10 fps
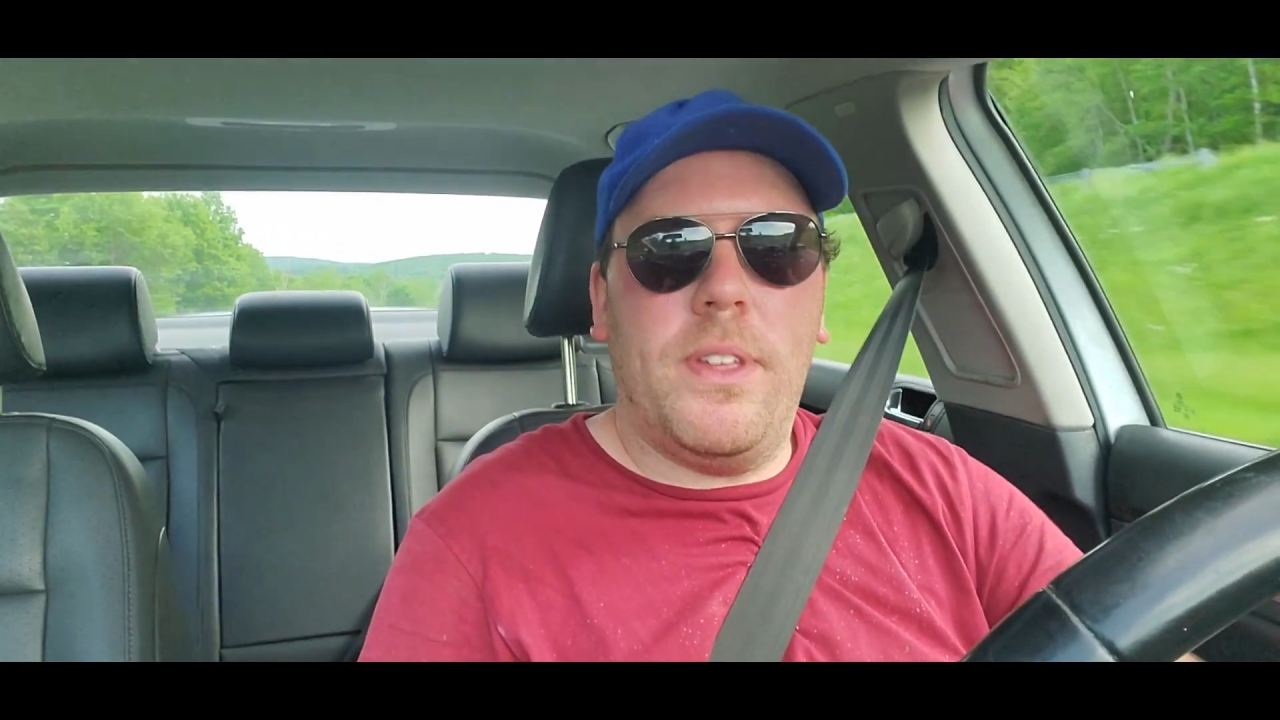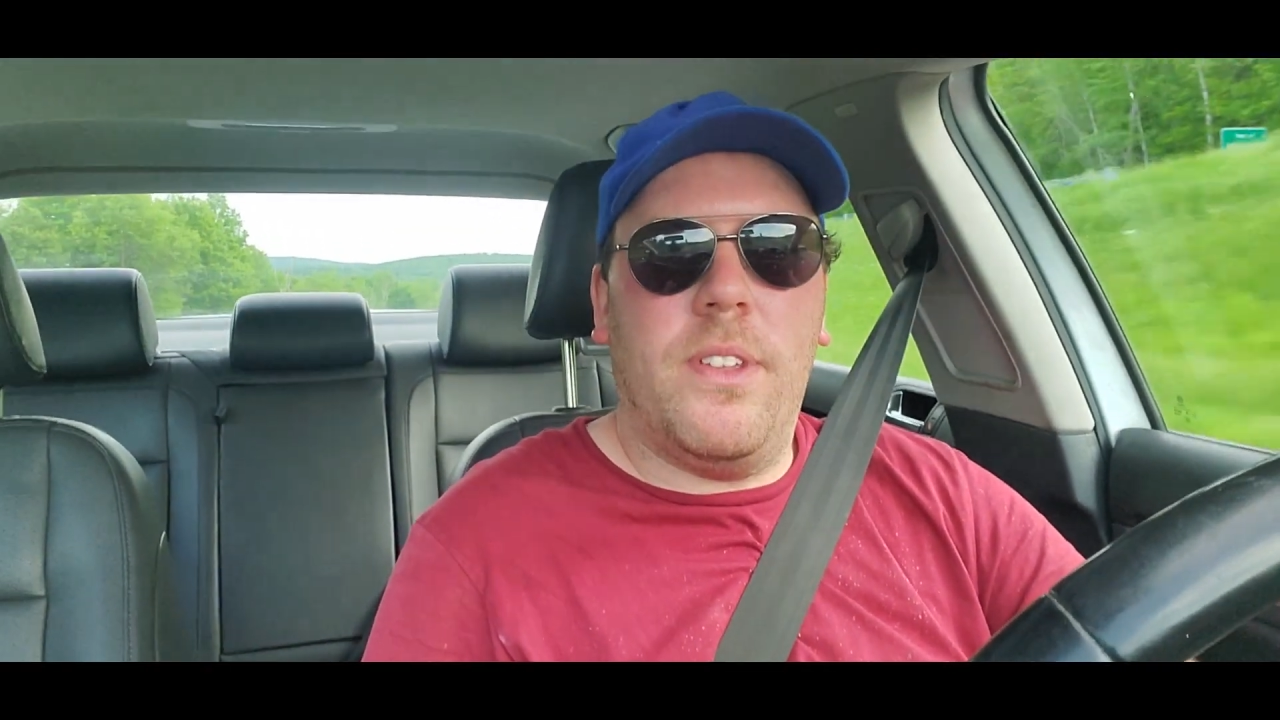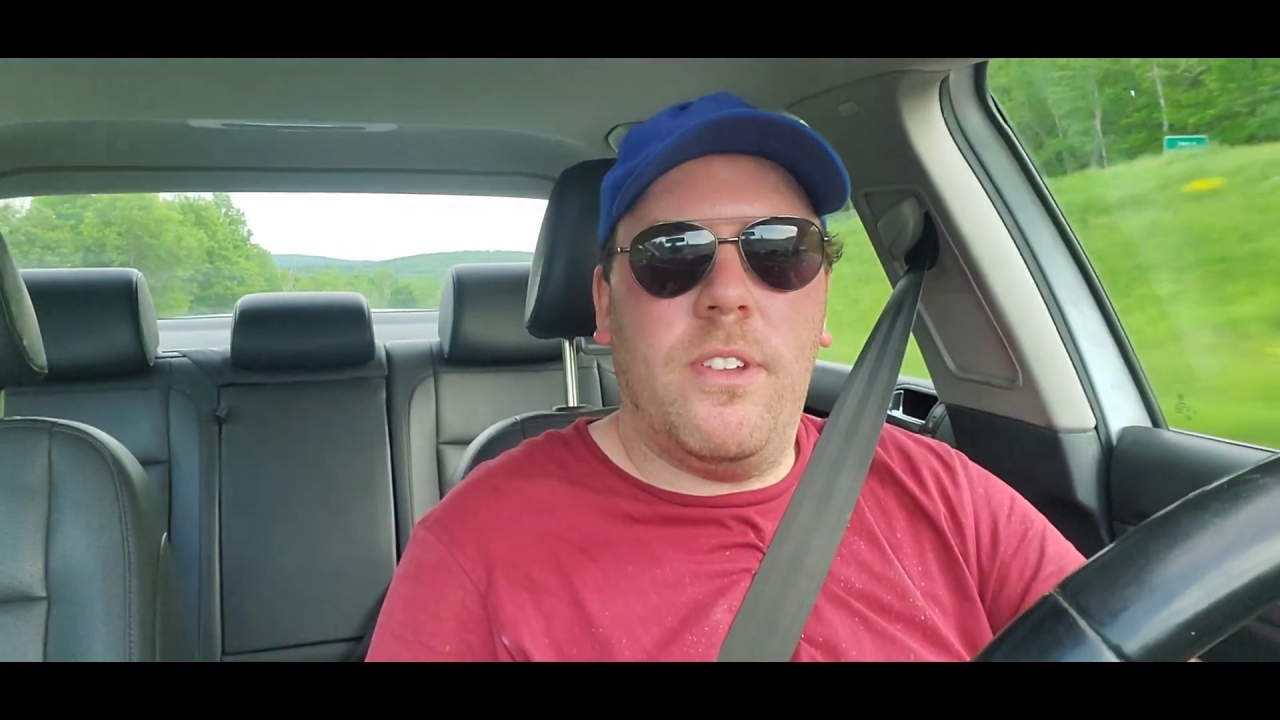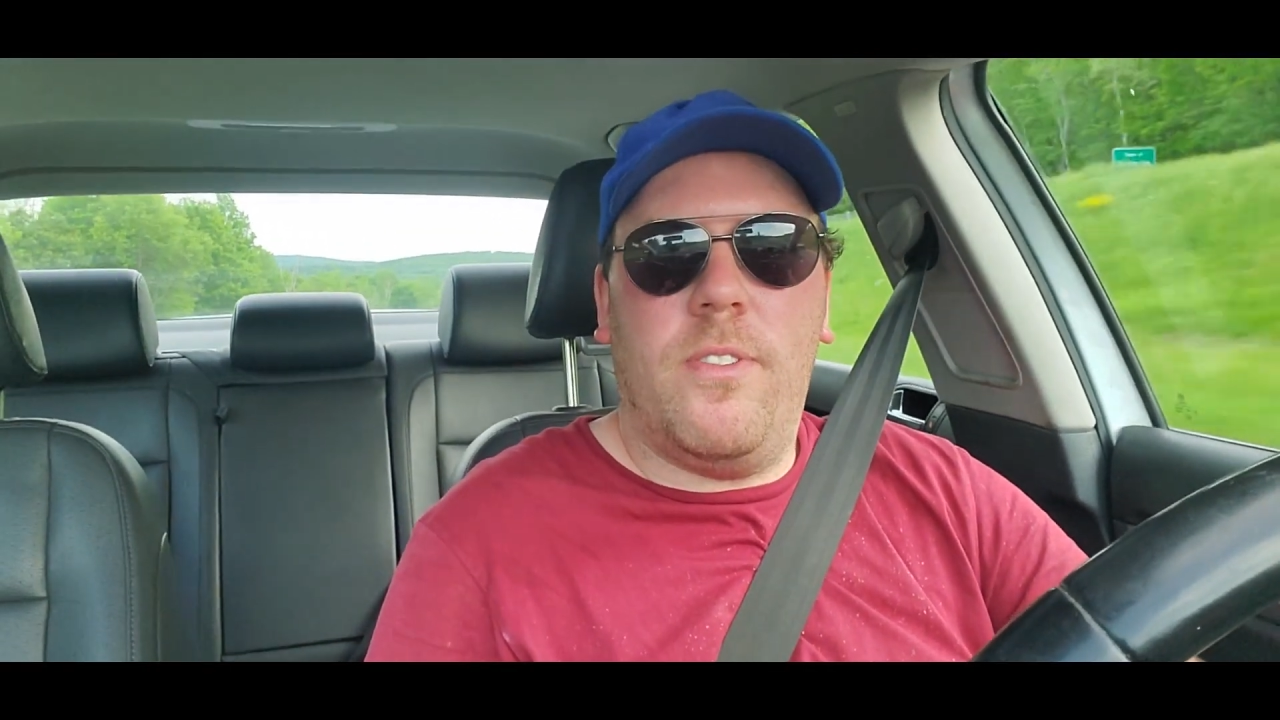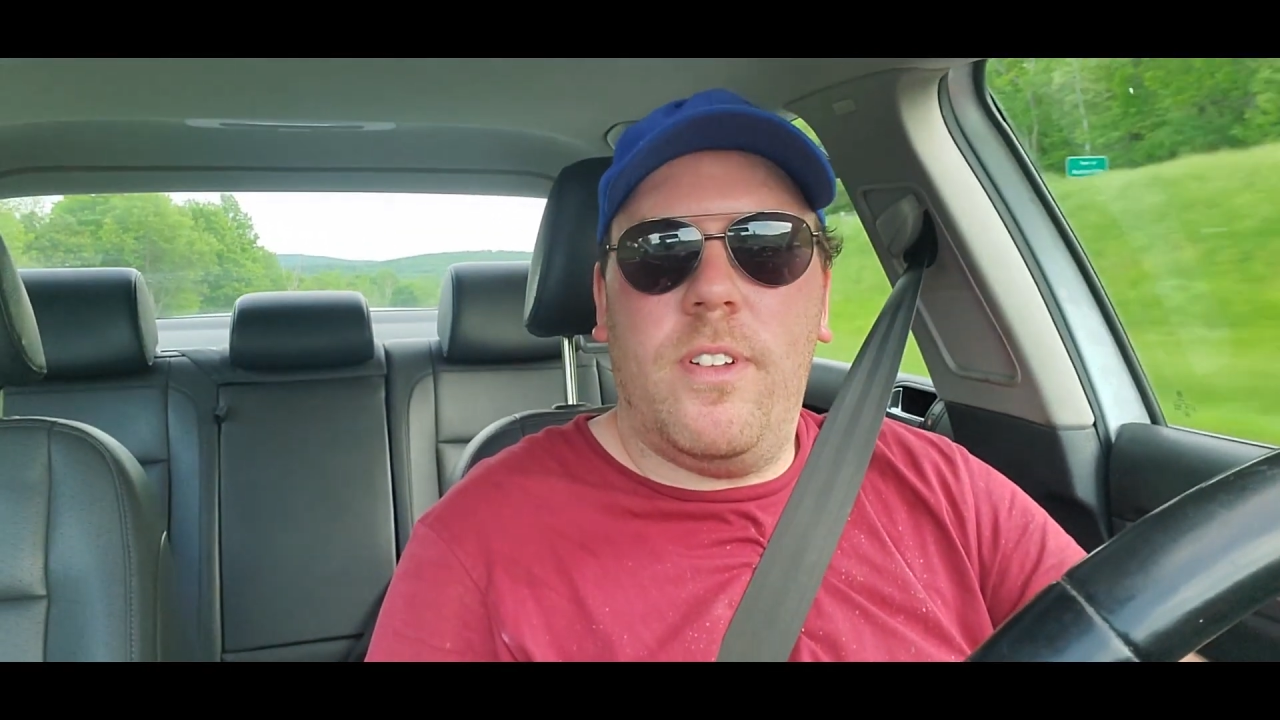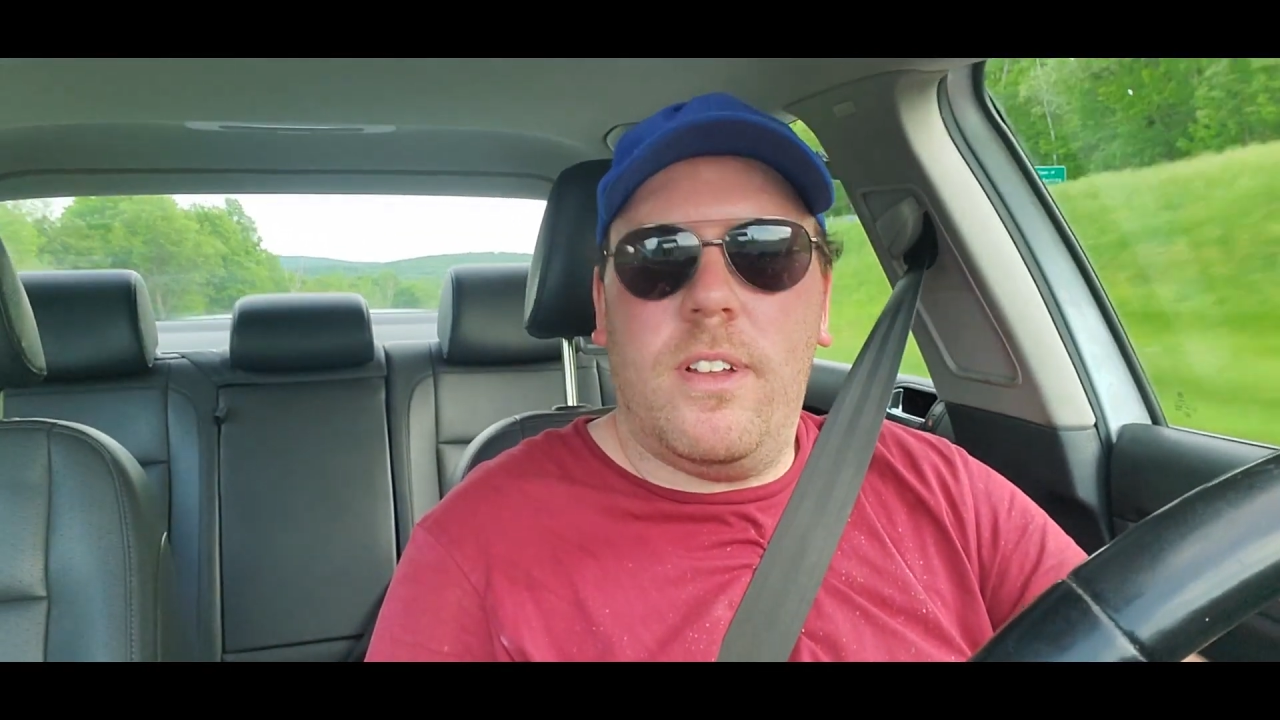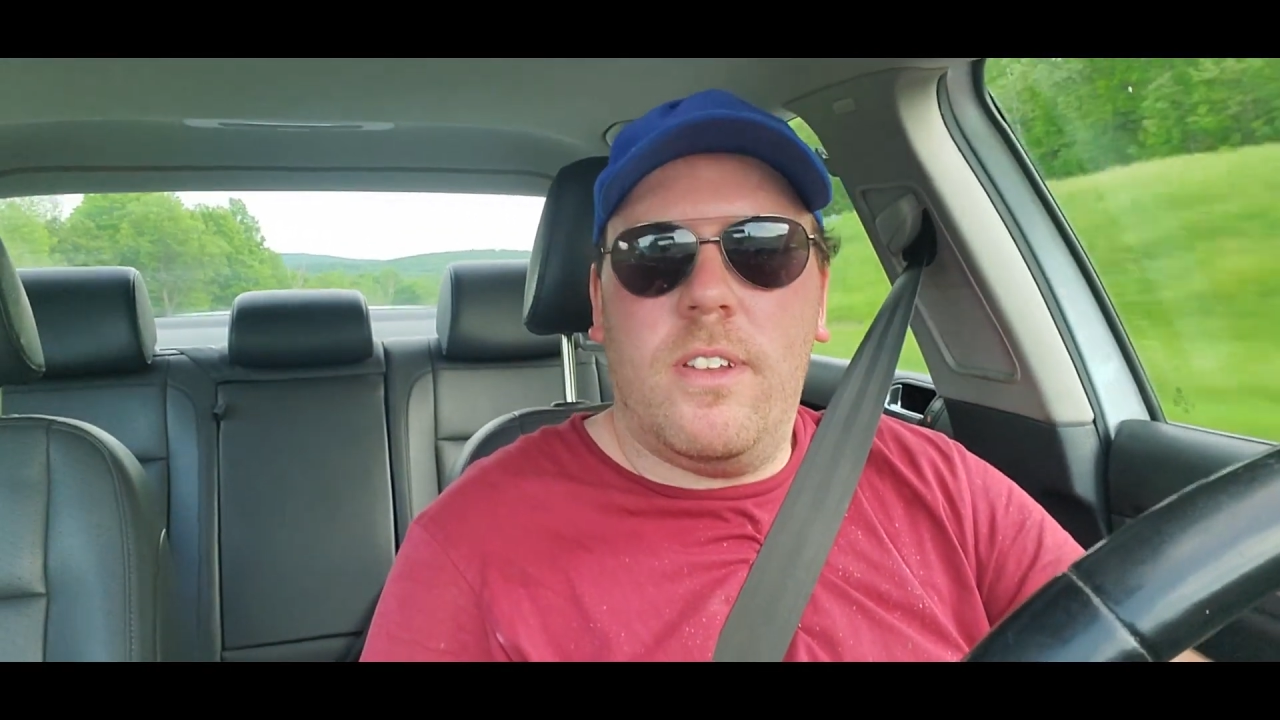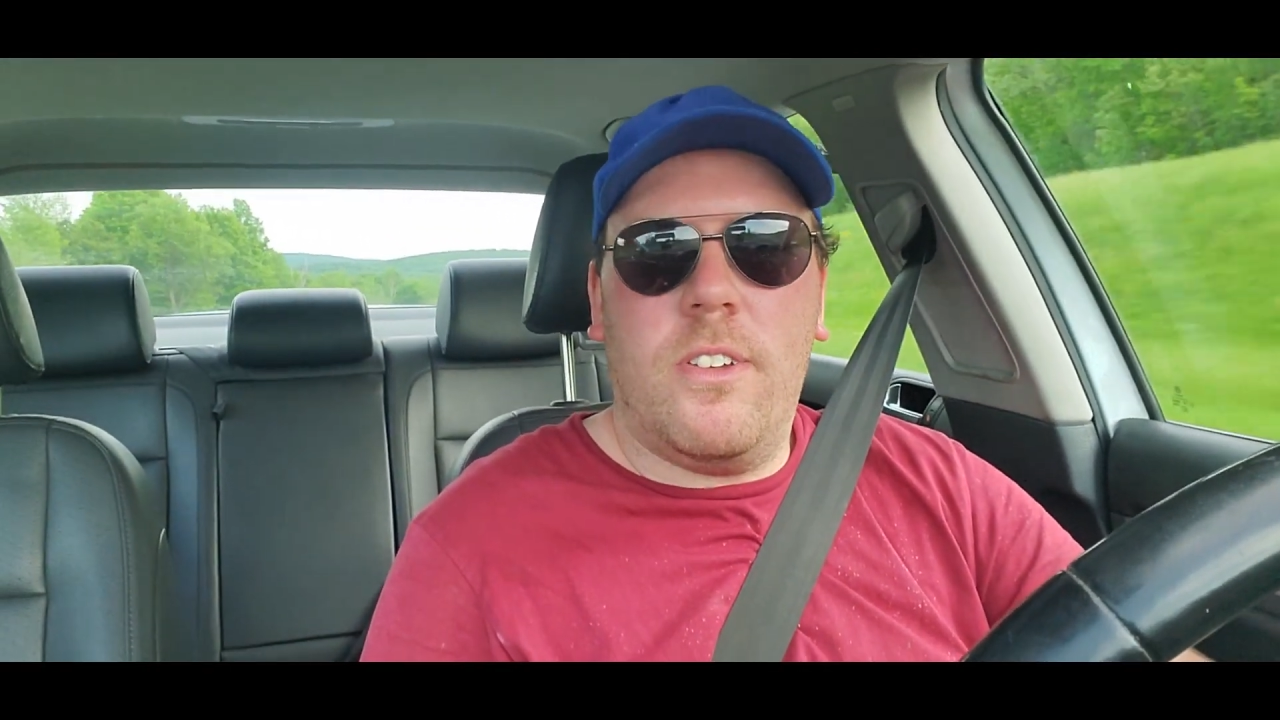hills if it